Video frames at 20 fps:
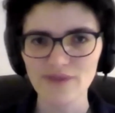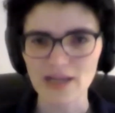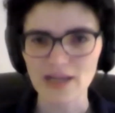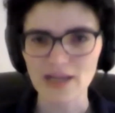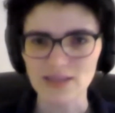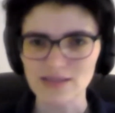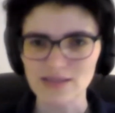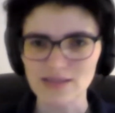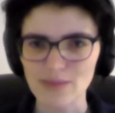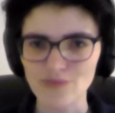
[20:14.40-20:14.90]

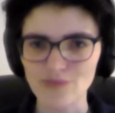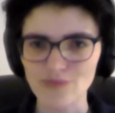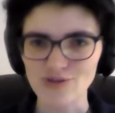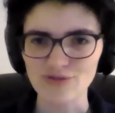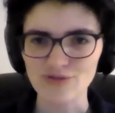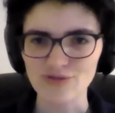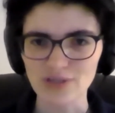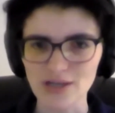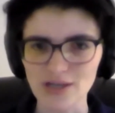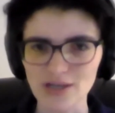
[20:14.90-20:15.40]
the
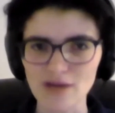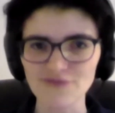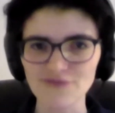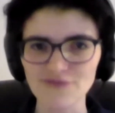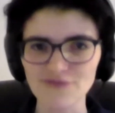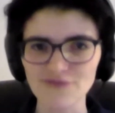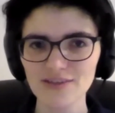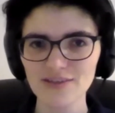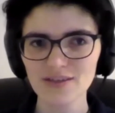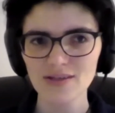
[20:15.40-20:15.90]
temperature
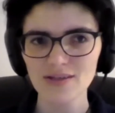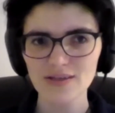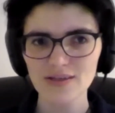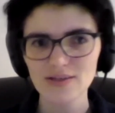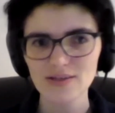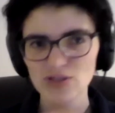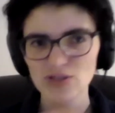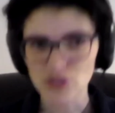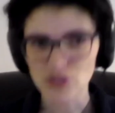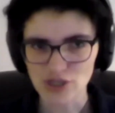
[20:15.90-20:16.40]
enough
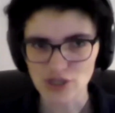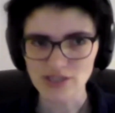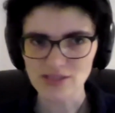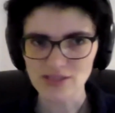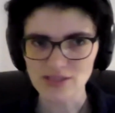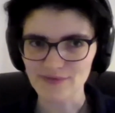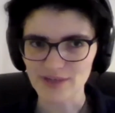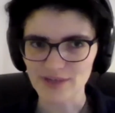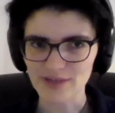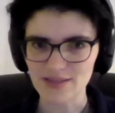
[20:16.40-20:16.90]
to
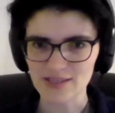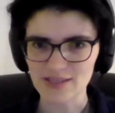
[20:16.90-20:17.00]
justify this